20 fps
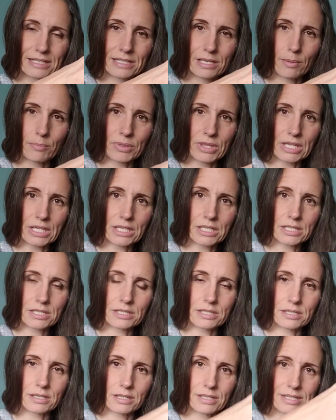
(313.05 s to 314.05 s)
something
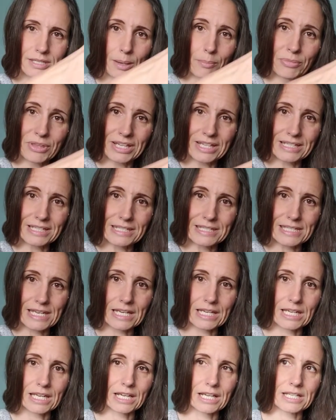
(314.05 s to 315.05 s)
is something is
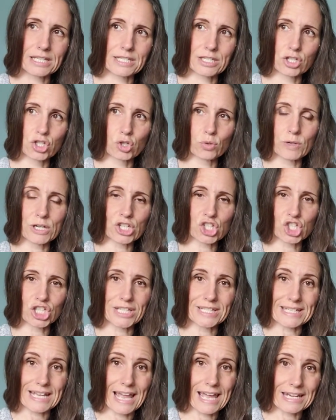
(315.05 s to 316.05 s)
sinking. A situation
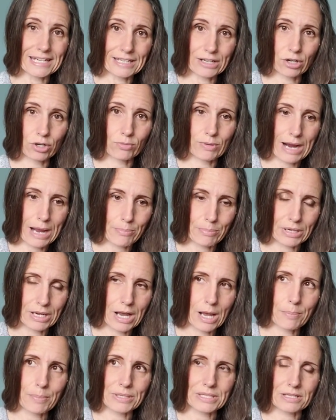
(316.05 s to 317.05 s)
is ending or wrapping
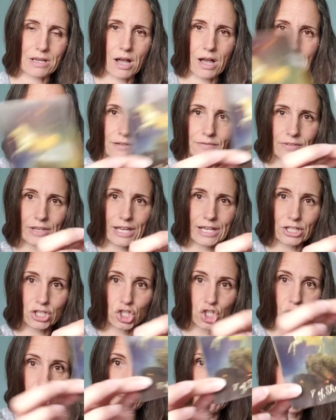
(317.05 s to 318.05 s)
up. It's kind of like
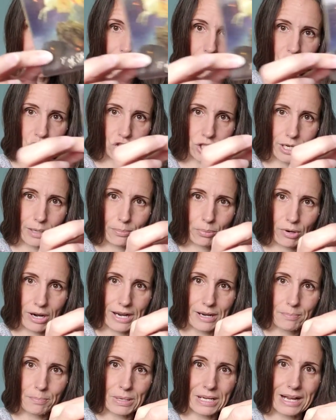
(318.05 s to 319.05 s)
jumping ship,
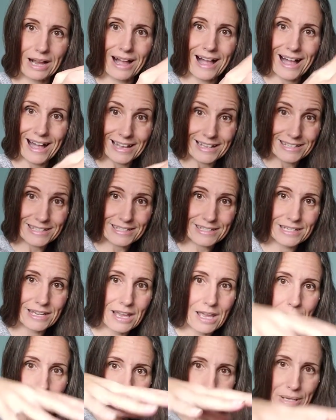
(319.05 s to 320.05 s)
right? Because
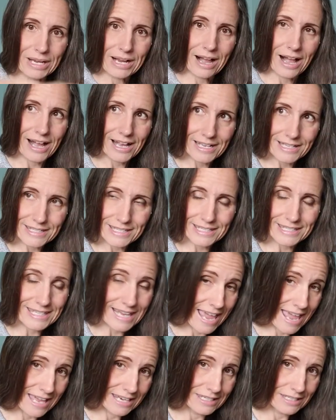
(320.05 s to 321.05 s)
because it's
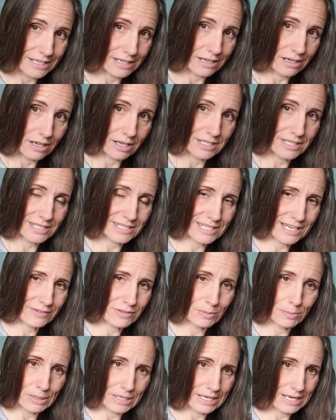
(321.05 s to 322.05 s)
ending. It doesn't have
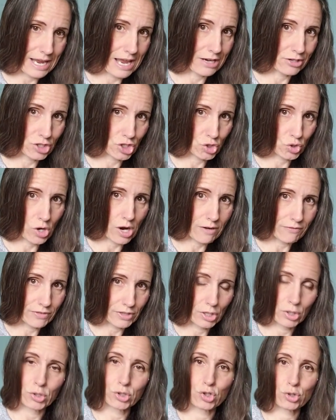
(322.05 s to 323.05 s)
to be
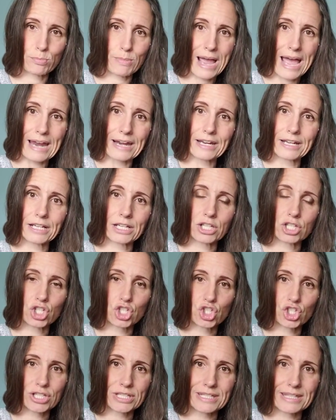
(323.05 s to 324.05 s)
catastrophic or dramatic. It's
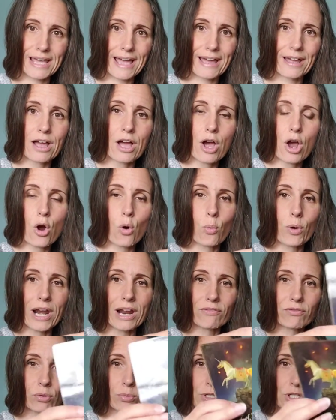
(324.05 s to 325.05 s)
just that
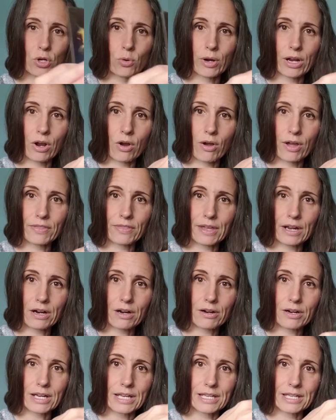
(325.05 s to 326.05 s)
whatever was going on
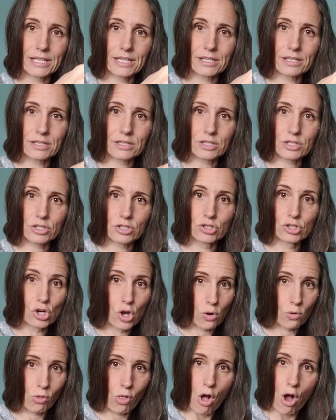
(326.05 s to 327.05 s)
there is
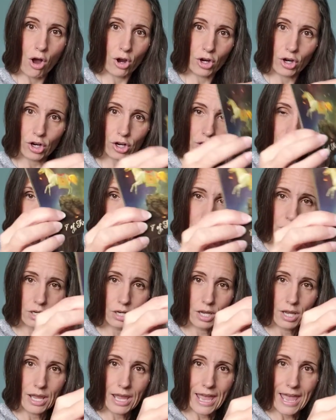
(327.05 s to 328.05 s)
no longer.
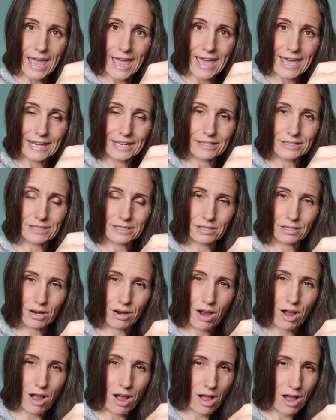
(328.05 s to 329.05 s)
And it's
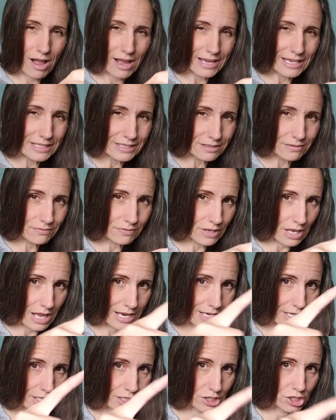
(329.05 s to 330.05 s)
kind of
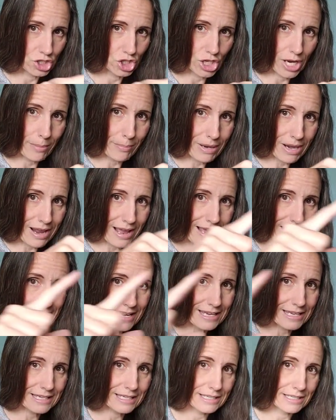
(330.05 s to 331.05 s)
like Gemini
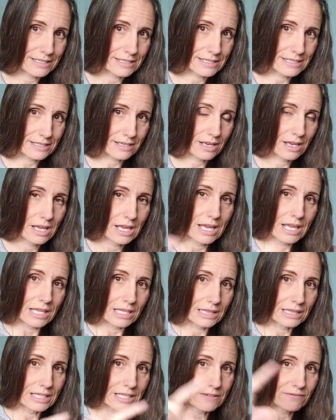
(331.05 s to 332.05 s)
is
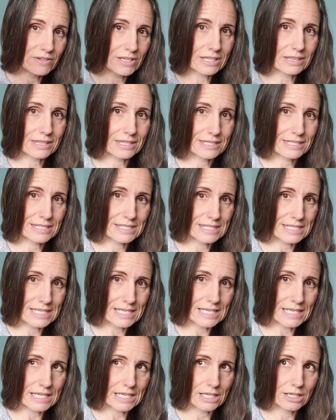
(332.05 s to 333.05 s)
leaving the
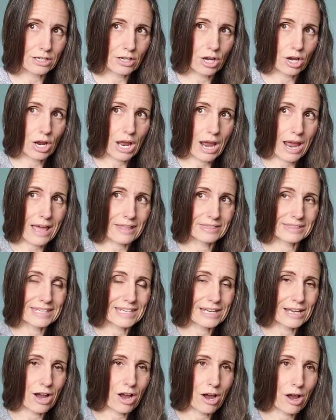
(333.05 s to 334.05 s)
scene at
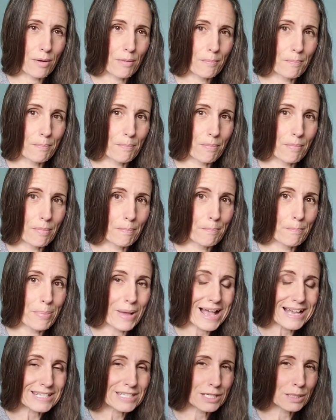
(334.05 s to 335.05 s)
the
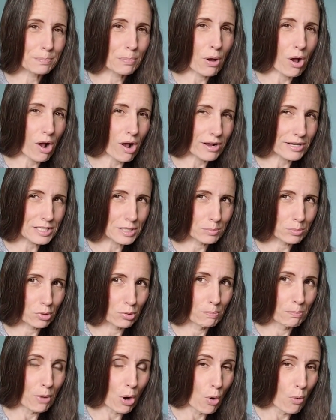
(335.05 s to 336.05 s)
best
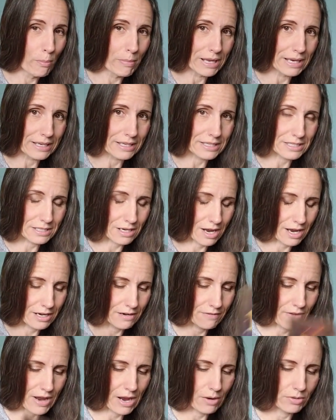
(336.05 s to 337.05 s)
possible moment, is kind
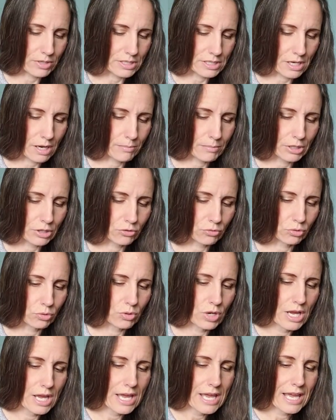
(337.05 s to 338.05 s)
of how it's coming
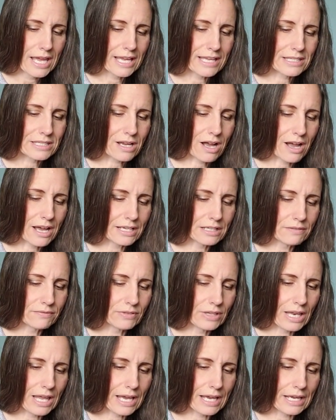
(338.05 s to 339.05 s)
through. It's kind of
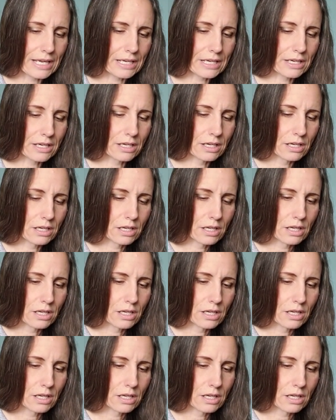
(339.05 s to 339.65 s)
like